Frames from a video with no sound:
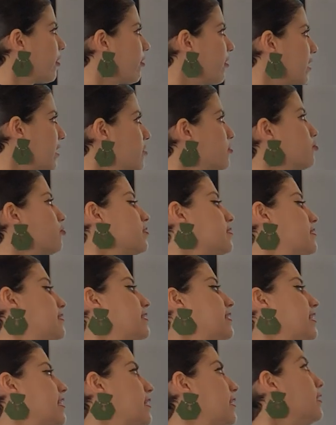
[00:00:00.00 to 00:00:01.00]
their interest
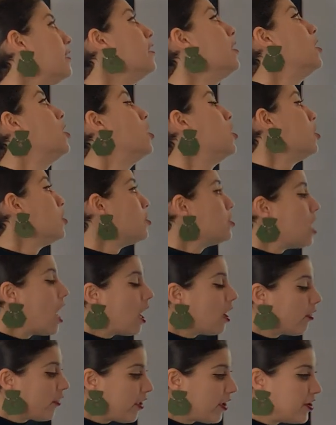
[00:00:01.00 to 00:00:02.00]
in
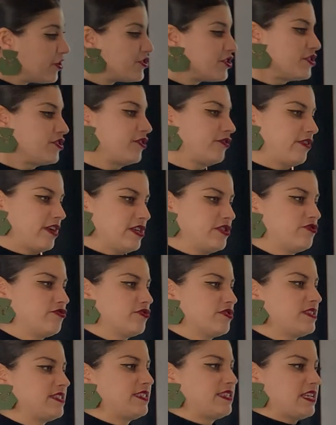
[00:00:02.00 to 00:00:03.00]
knowledge and their
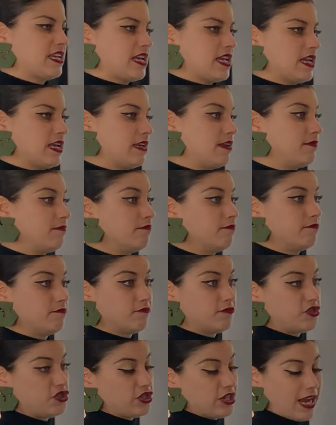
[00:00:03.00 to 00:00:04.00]
interest in
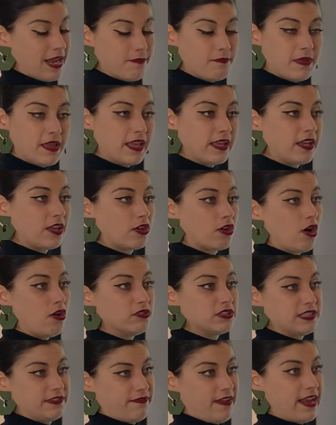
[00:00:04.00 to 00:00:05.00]
shaping and
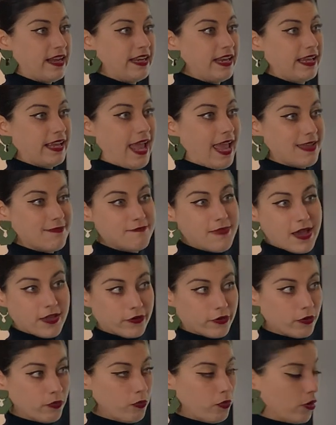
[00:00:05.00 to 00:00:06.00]
cultivating a
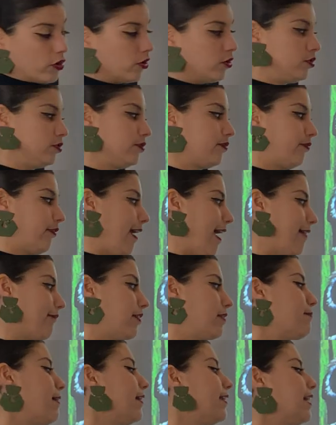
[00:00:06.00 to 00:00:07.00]
better world for
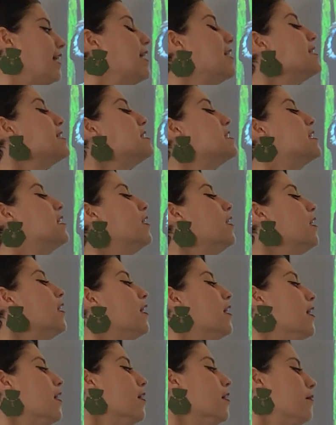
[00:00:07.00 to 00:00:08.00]
everybody.
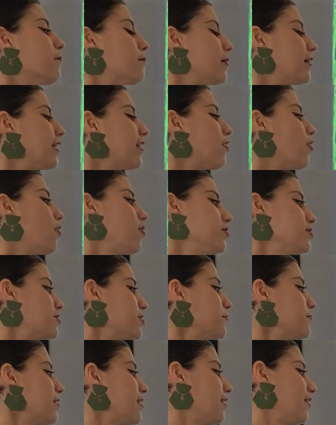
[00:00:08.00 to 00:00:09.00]
But it
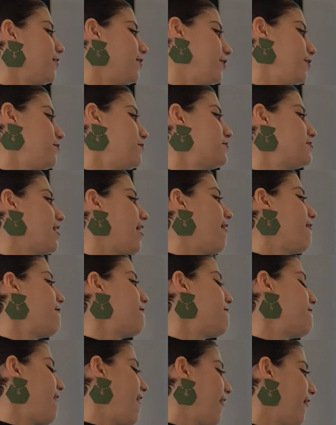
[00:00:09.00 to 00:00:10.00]
also includes a
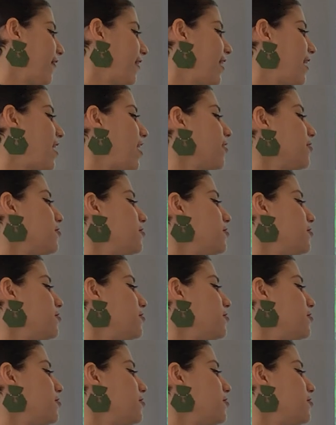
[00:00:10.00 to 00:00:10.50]
very